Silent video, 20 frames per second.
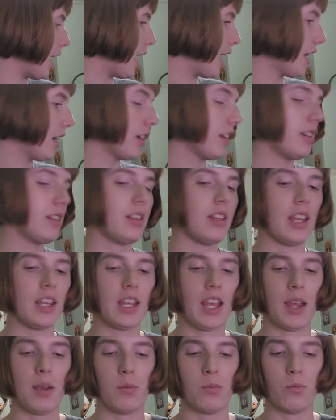and they
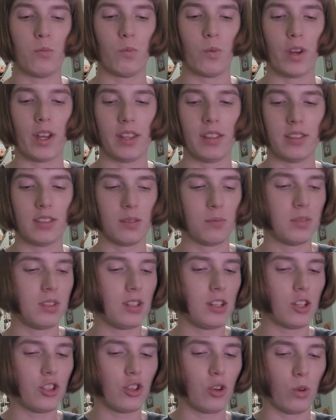came with some
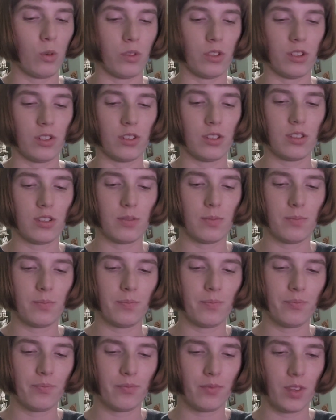stitch holders.
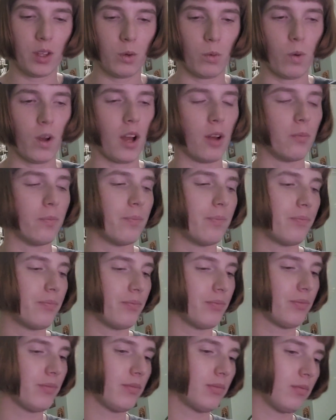Well,
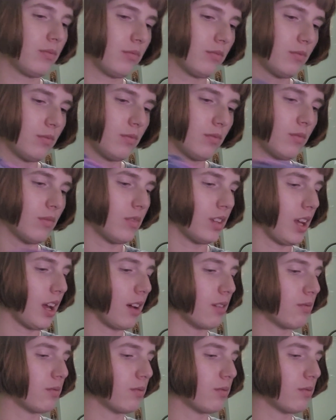yeah,